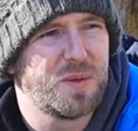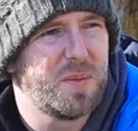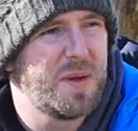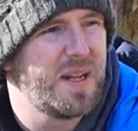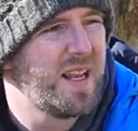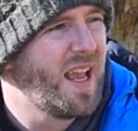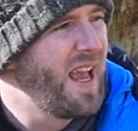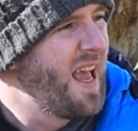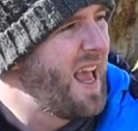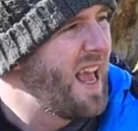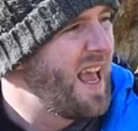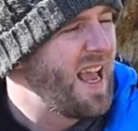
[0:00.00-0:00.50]
I
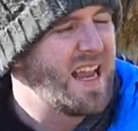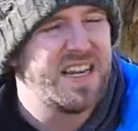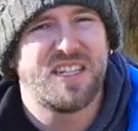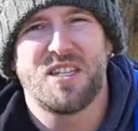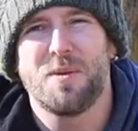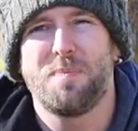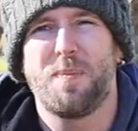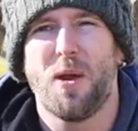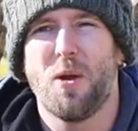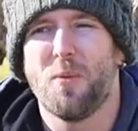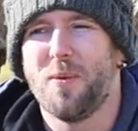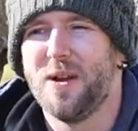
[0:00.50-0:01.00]
mean, it's
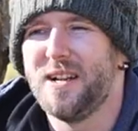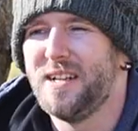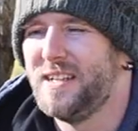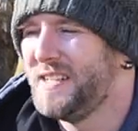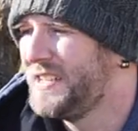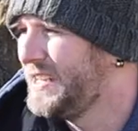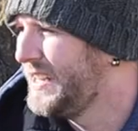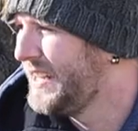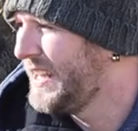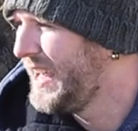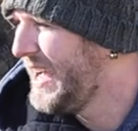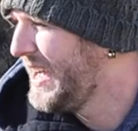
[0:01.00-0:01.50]
a bit windy
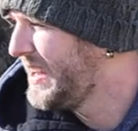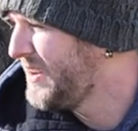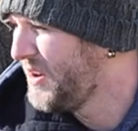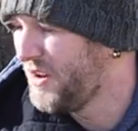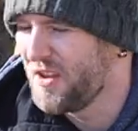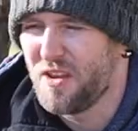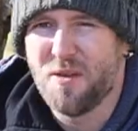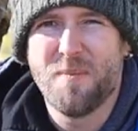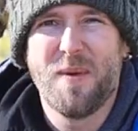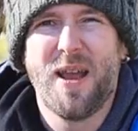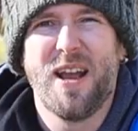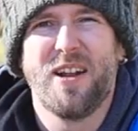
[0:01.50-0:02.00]
today. I don't know,
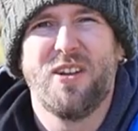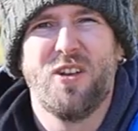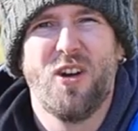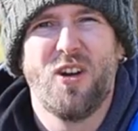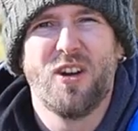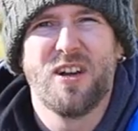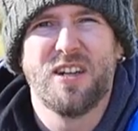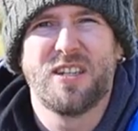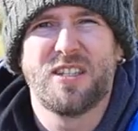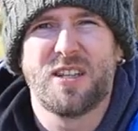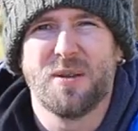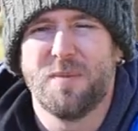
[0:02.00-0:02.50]
you may
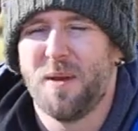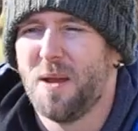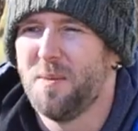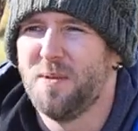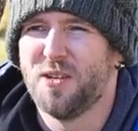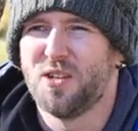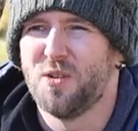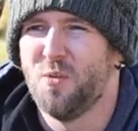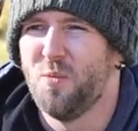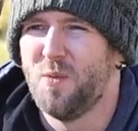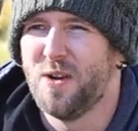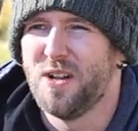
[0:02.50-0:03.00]
noticed there may be
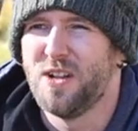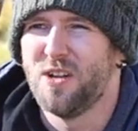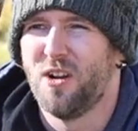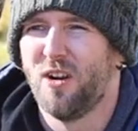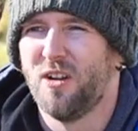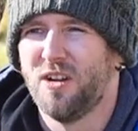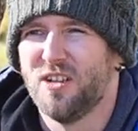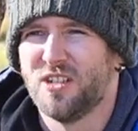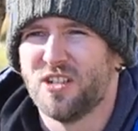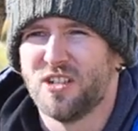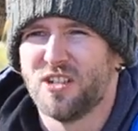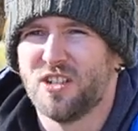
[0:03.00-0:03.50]
some wind noise.